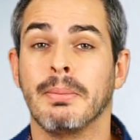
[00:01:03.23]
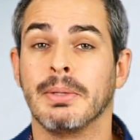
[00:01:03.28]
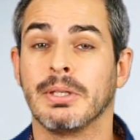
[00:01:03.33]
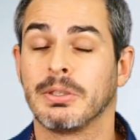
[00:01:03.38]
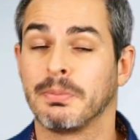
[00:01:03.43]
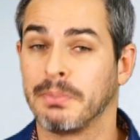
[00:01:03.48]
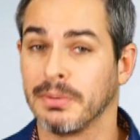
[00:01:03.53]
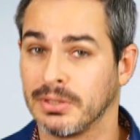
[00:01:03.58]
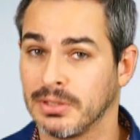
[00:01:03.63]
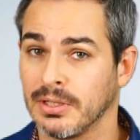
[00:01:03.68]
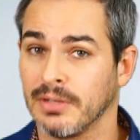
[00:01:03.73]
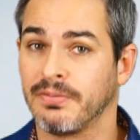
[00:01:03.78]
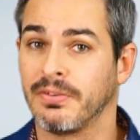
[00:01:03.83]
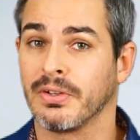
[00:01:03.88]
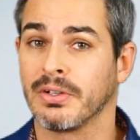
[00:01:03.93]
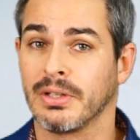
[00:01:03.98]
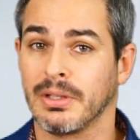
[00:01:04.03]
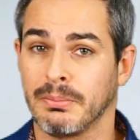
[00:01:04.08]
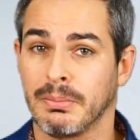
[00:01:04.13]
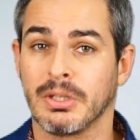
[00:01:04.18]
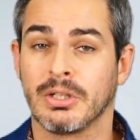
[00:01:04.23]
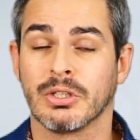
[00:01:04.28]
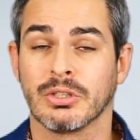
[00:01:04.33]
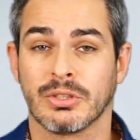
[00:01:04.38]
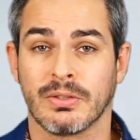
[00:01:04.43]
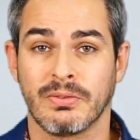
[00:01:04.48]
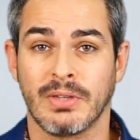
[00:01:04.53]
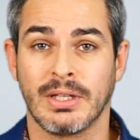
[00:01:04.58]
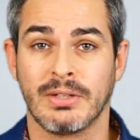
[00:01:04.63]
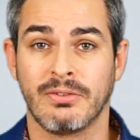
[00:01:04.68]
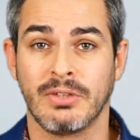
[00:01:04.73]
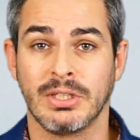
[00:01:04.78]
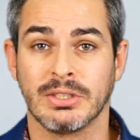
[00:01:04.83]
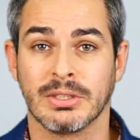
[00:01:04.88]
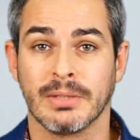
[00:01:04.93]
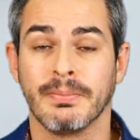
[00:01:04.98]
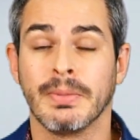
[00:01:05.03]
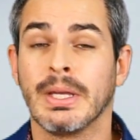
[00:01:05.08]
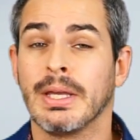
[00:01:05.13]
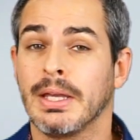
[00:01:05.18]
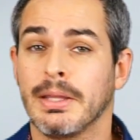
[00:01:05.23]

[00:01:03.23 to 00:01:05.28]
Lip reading: specifically because of that reason.